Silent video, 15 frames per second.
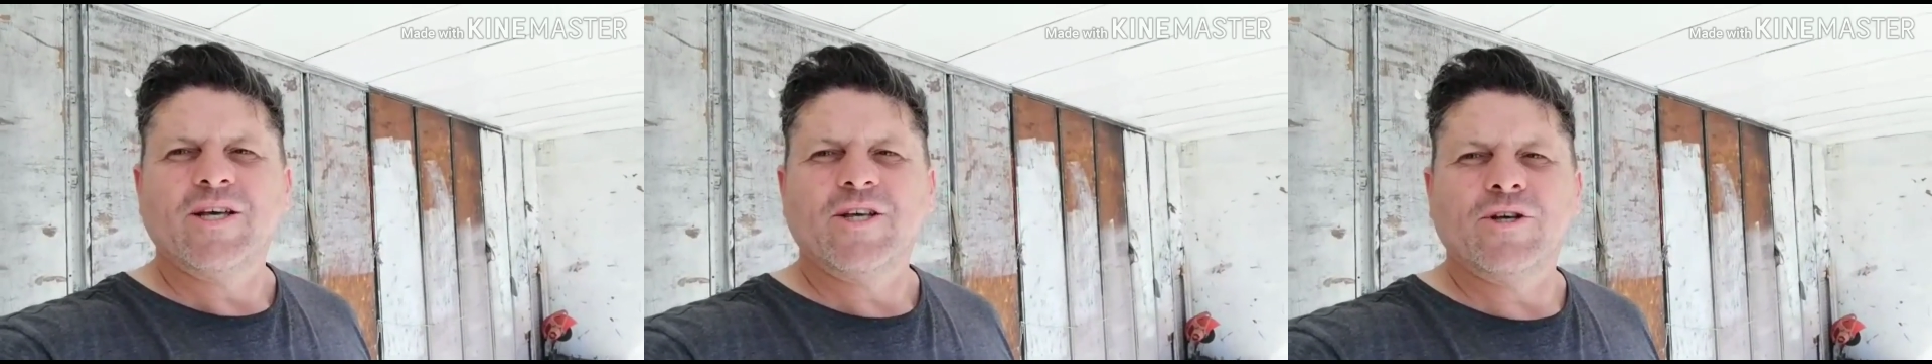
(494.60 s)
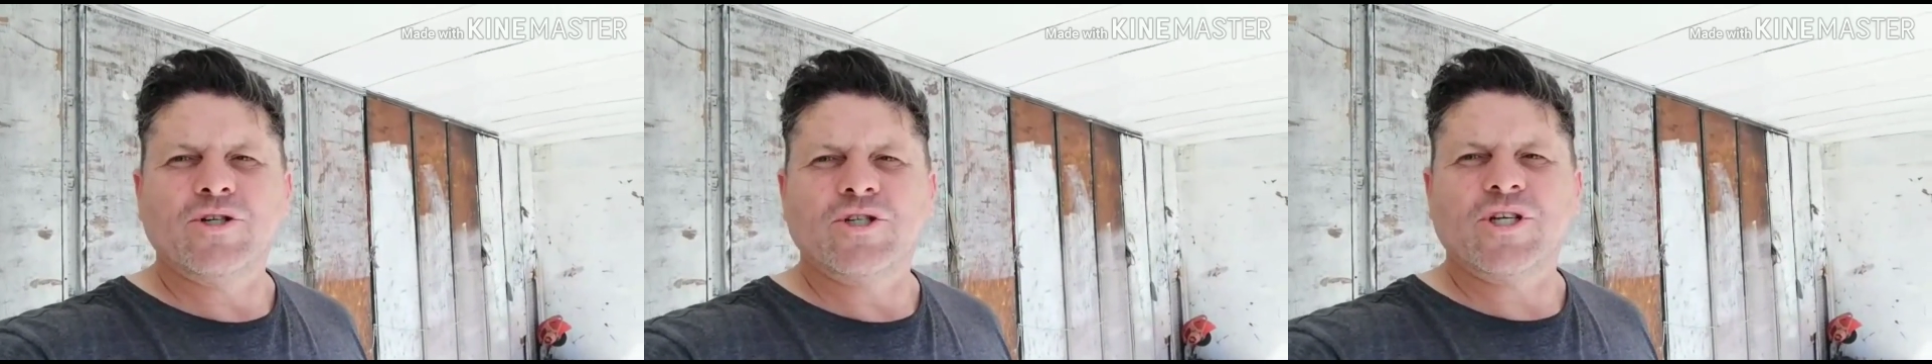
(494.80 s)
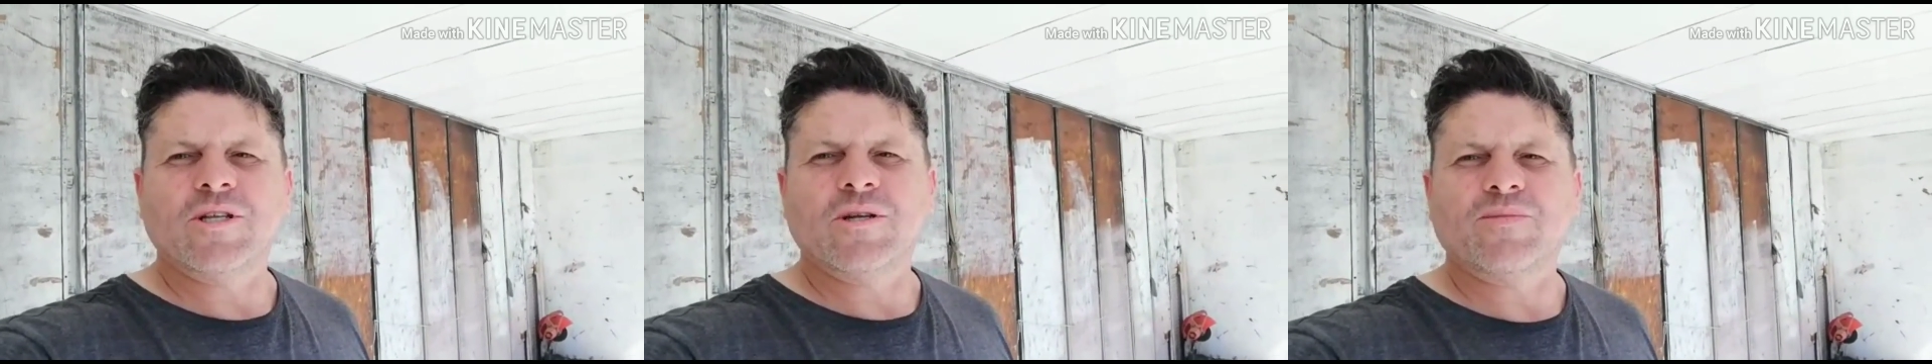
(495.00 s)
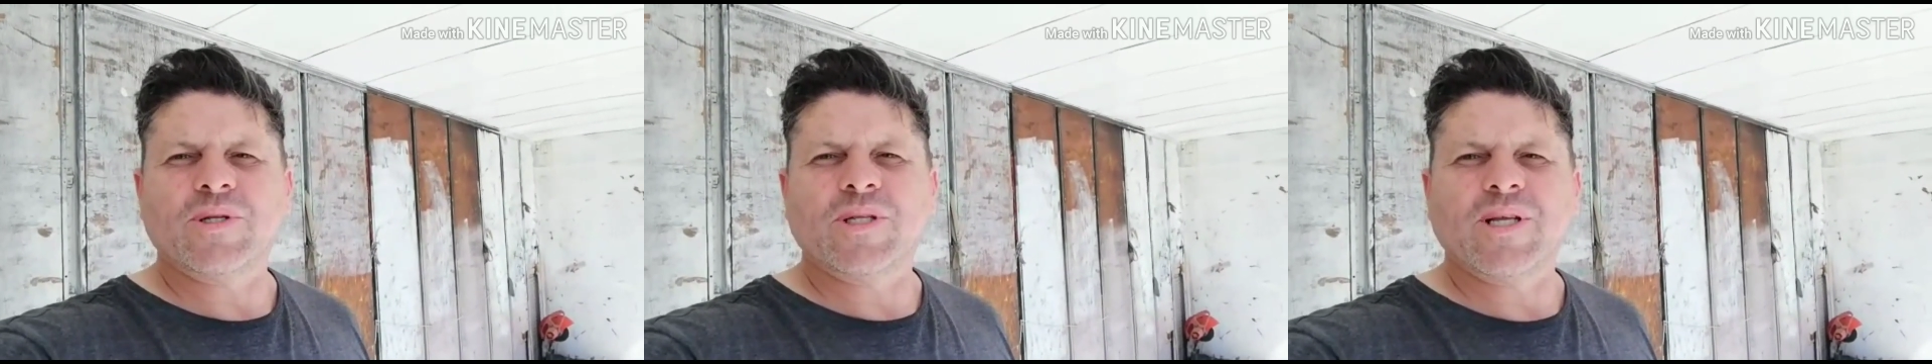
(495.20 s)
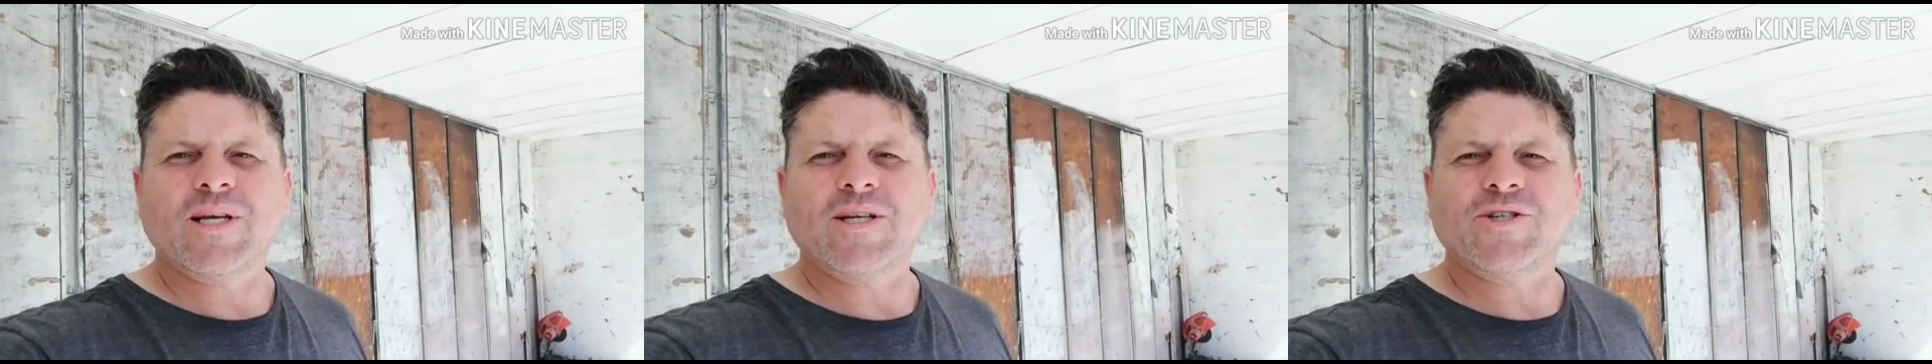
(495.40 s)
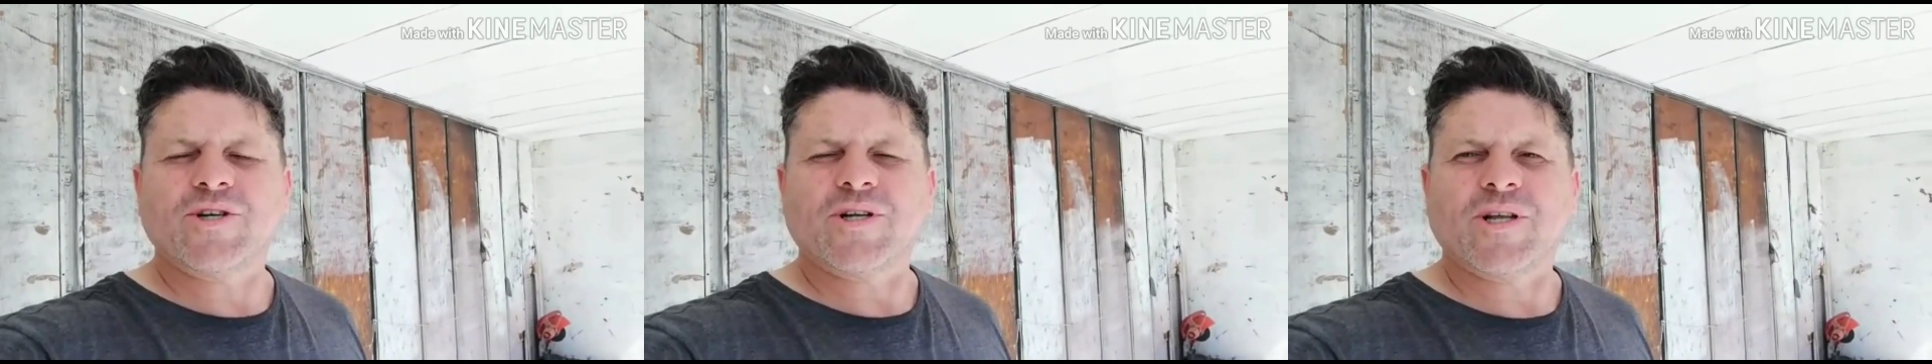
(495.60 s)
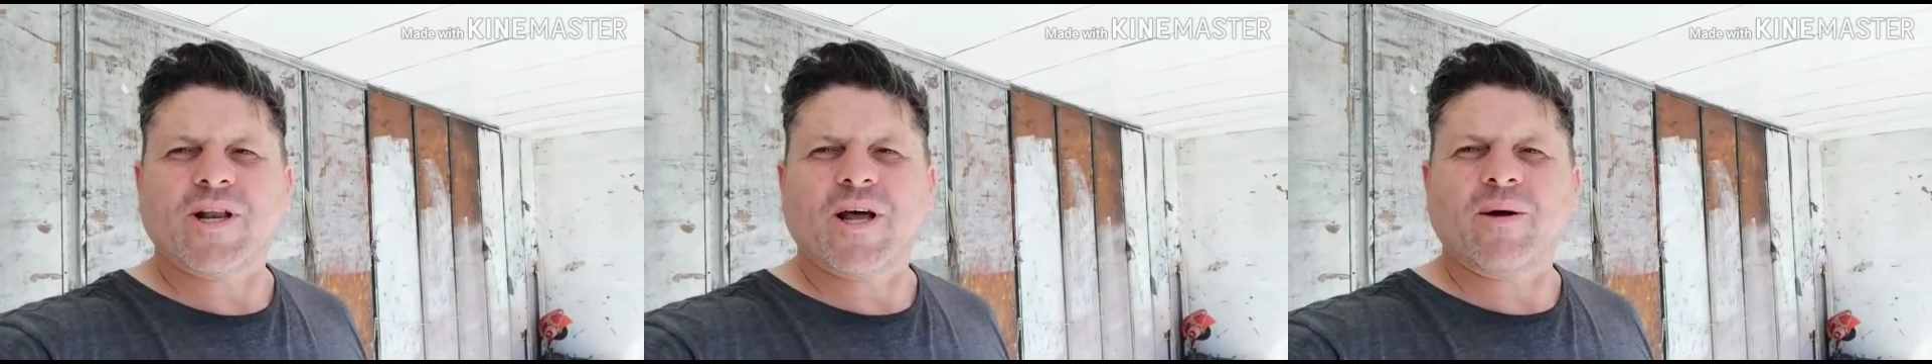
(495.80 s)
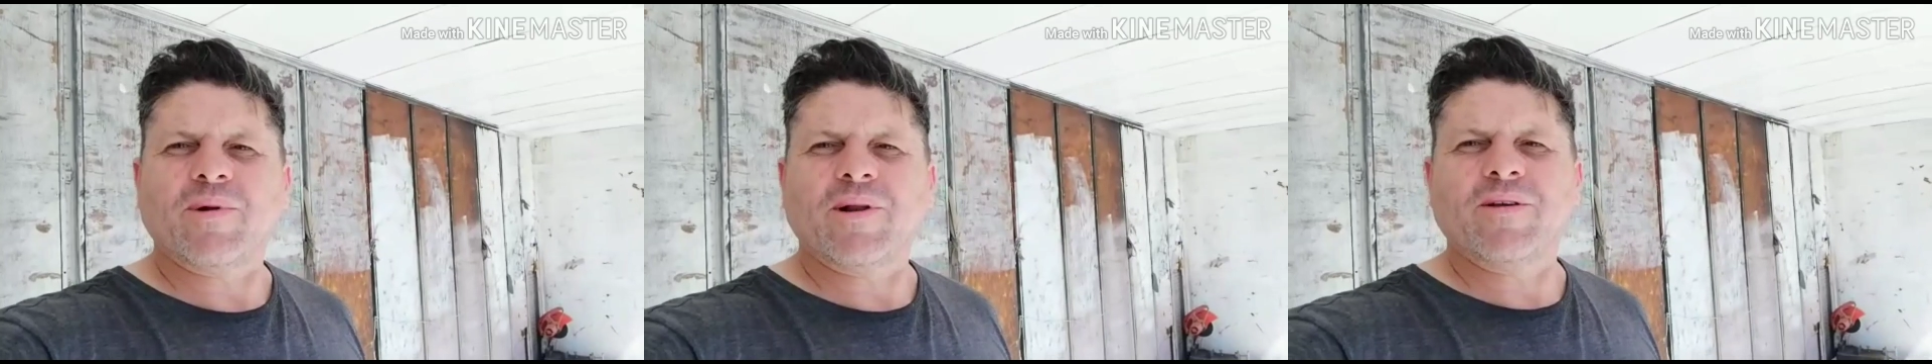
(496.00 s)
you see the potential,
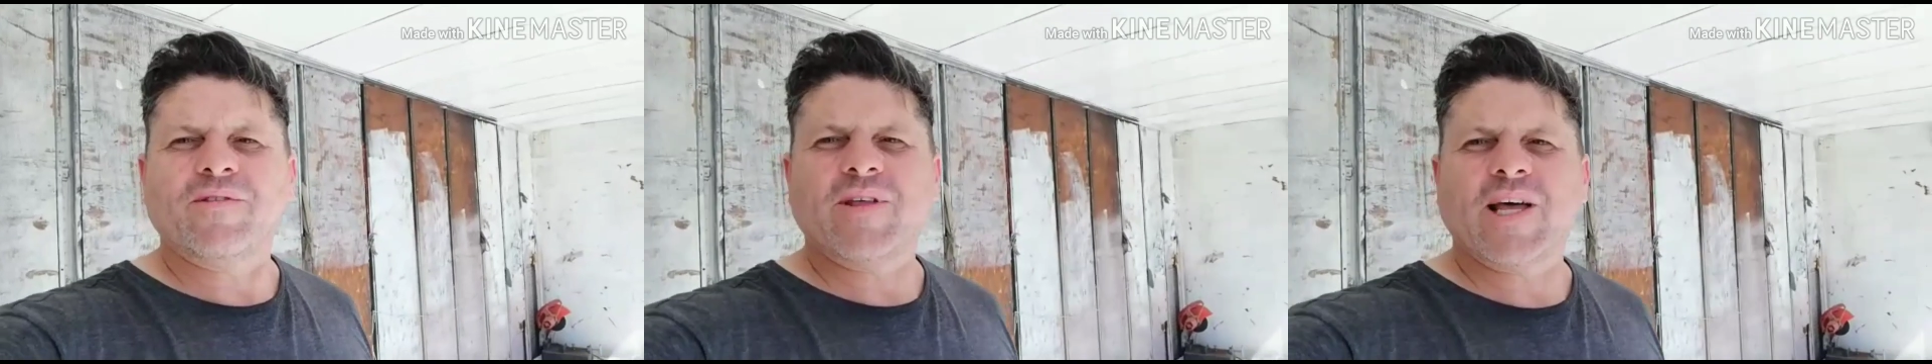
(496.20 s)
and I believe